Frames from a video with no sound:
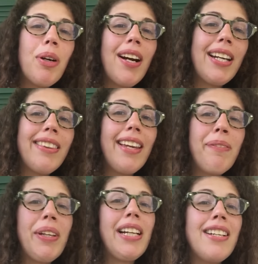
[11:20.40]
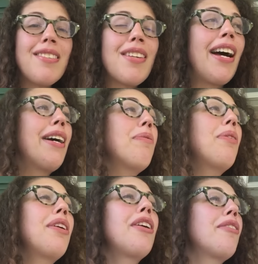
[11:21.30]
or anything because I
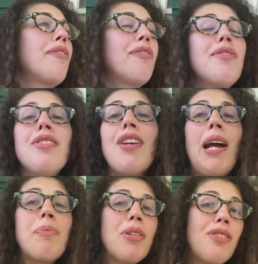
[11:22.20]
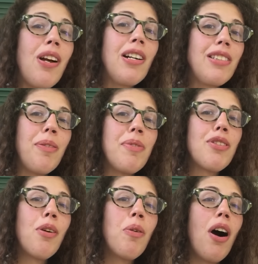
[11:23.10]
would have cyber stalked him
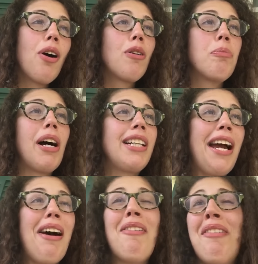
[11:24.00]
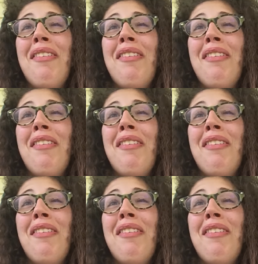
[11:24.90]
so hard by now.